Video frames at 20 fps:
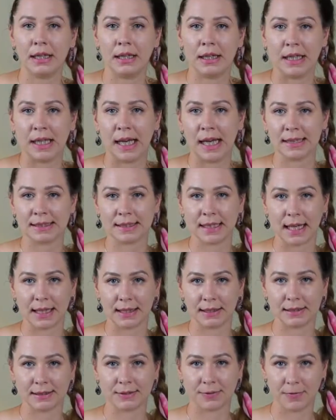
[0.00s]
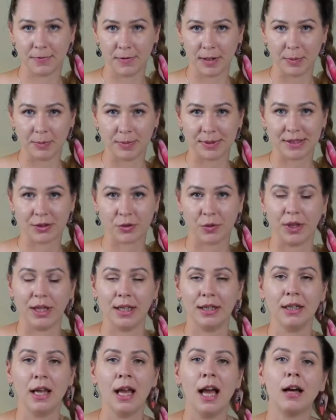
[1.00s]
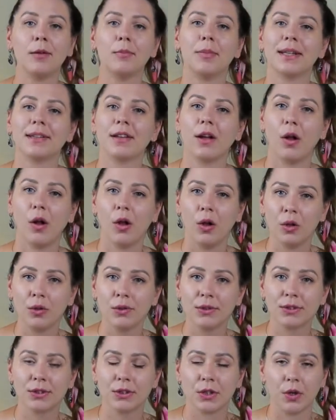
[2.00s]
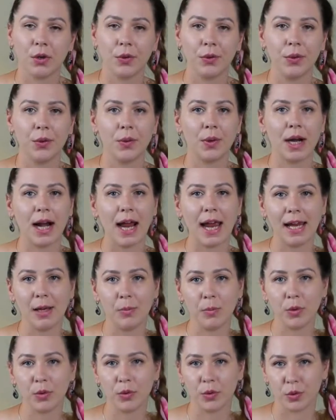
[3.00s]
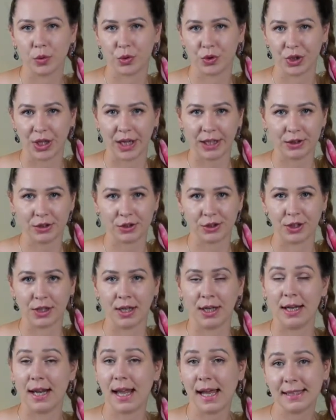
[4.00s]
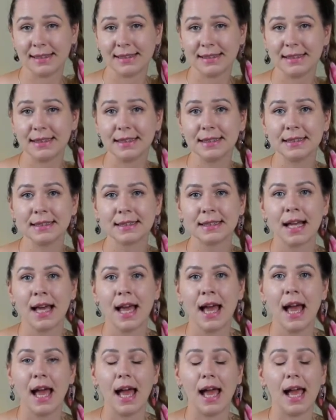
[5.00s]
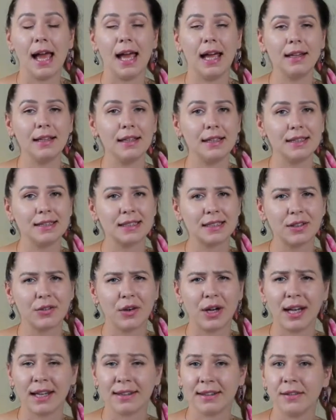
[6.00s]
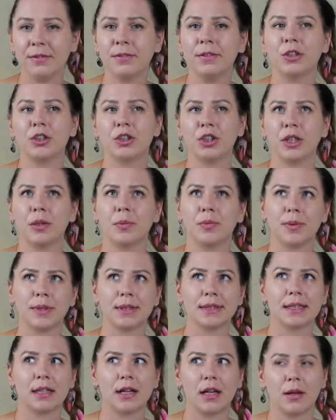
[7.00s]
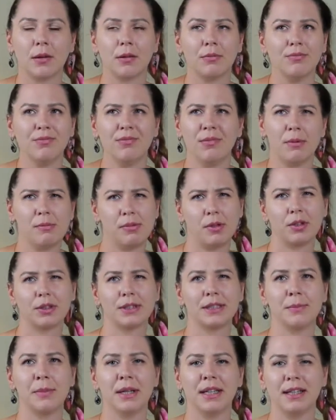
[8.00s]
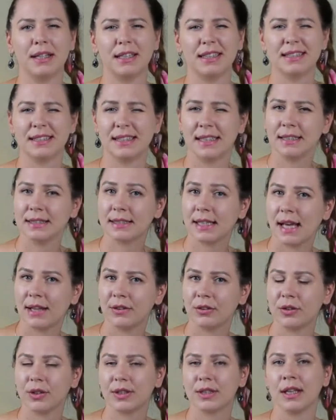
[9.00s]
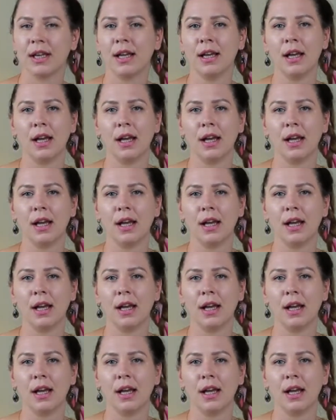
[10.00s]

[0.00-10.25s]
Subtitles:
it has this flip screen, but also you are able to change lenses. And it's relatively cheap. It's approximately 600